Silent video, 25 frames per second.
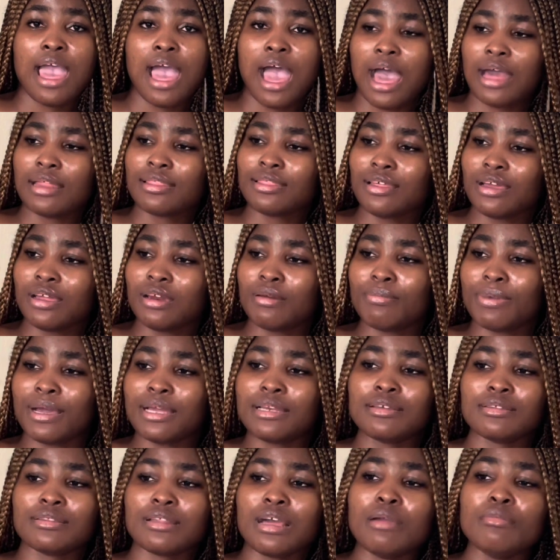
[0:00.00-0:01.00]
And then by
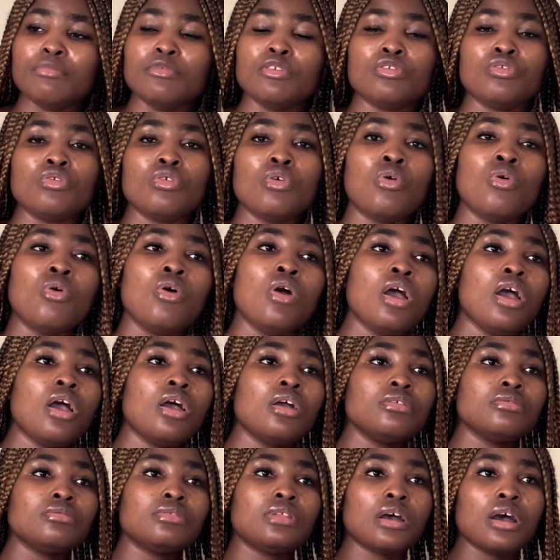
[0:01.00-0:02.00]
the time you know,
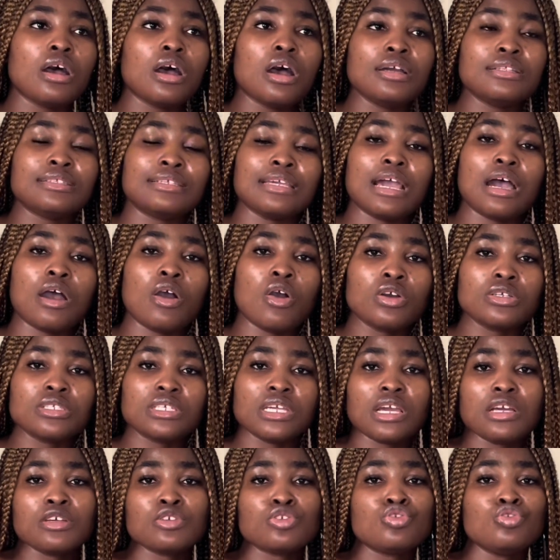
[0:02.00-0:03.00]
their
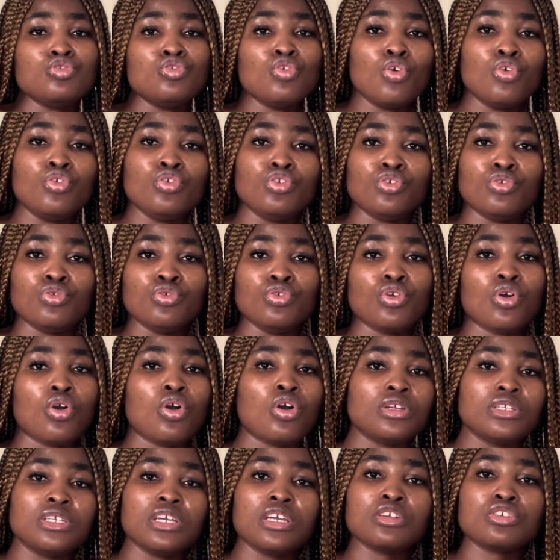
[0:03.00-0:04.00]
audience know you, your
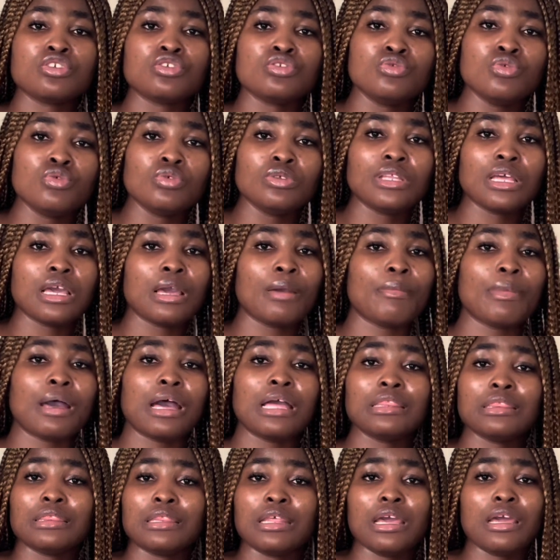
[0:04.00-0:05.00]
audience know them,
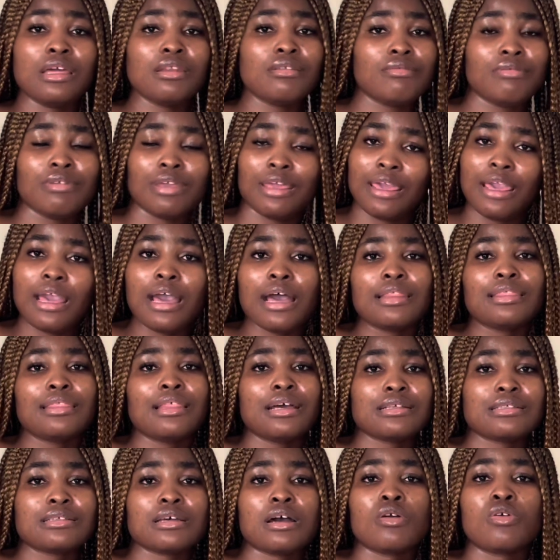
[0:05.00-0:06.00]
and then yeah,
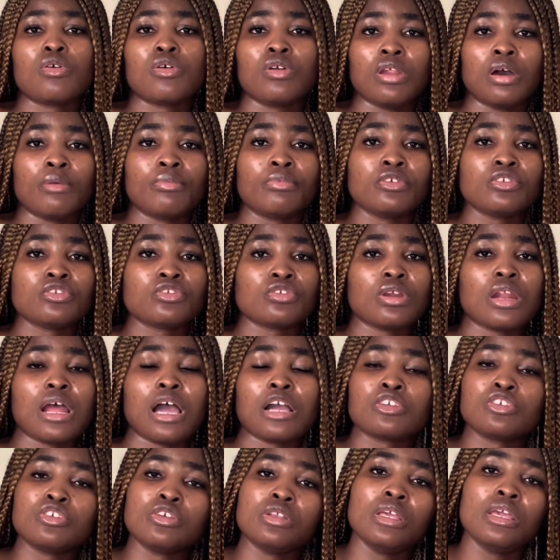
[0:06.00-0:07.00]
that's how collaboration
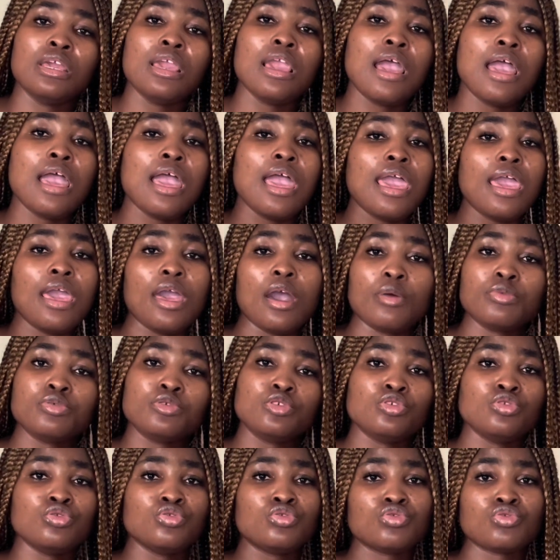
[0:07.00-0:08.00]
actually
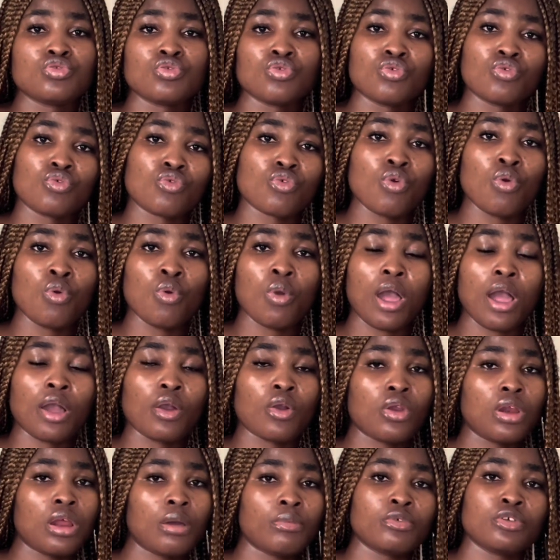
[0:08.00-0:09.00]
helps you to grow, and
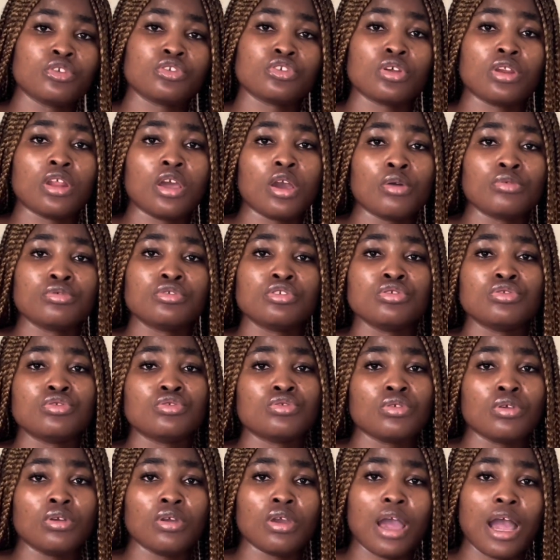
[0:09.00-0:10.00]
collaboration helps you
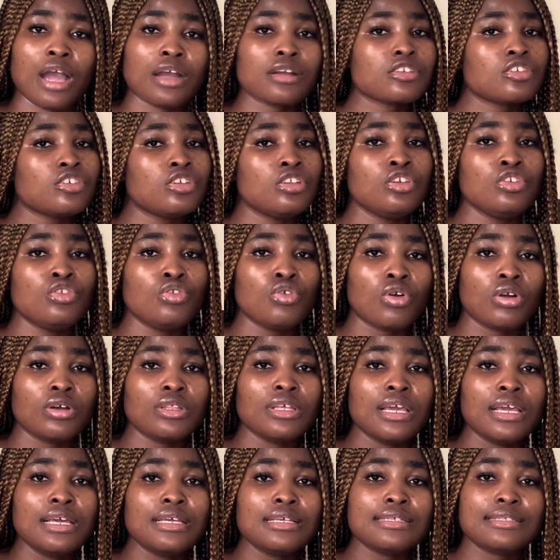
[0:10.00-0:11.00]
to actually not
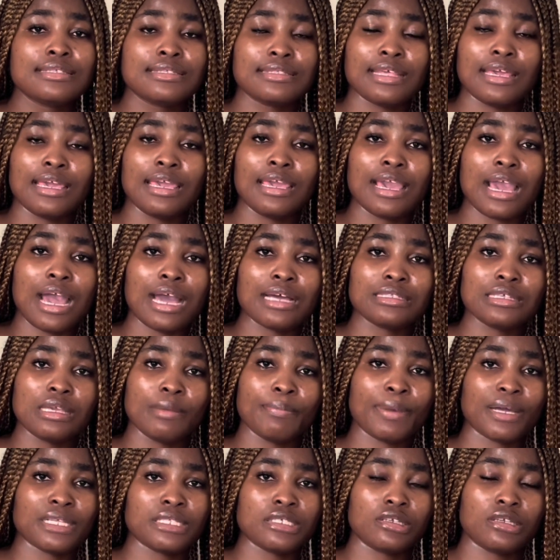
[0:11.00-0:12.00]
stay at a
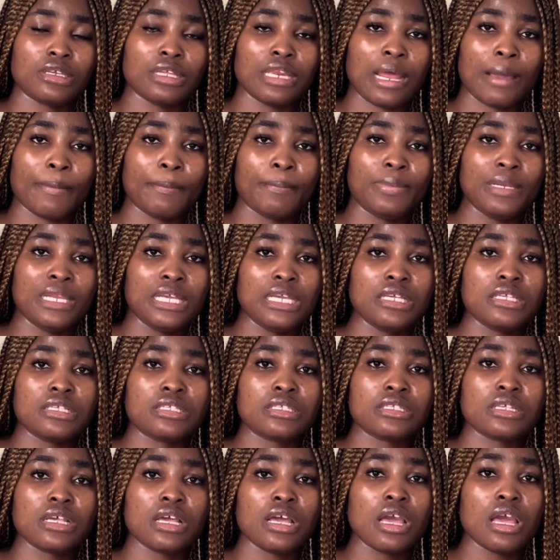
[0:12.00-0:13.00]
particular
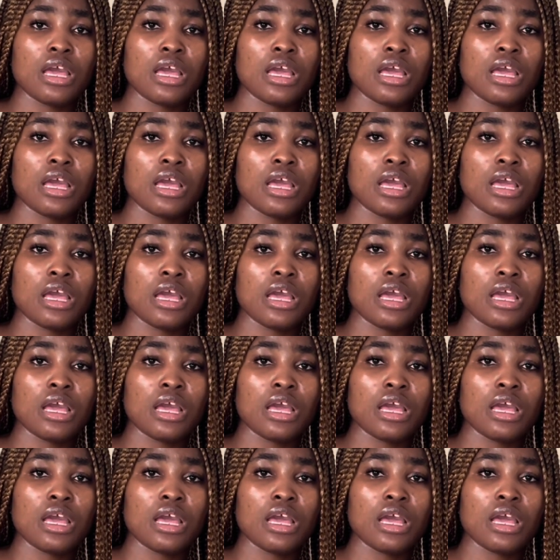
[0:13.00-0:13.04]
place.